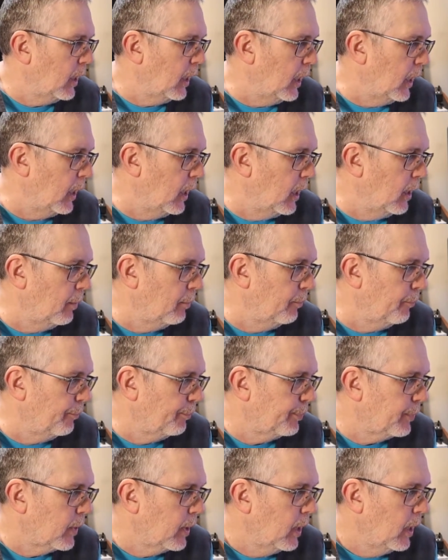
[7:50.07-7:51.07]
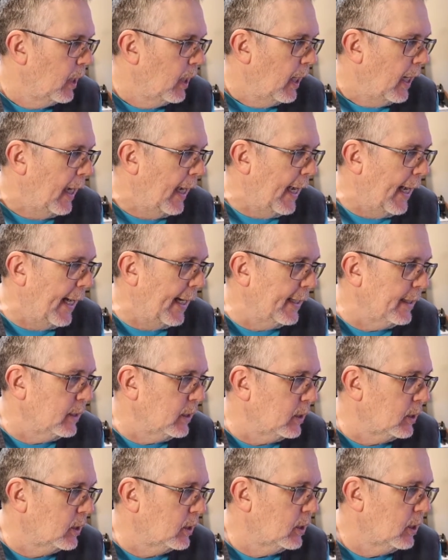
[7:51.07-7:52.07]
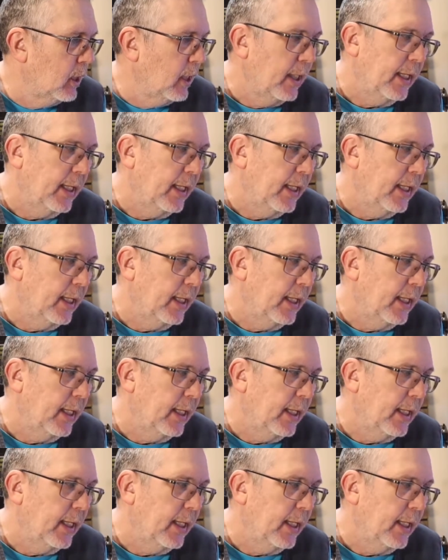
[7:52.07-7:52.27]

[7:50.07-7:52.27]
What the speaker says: and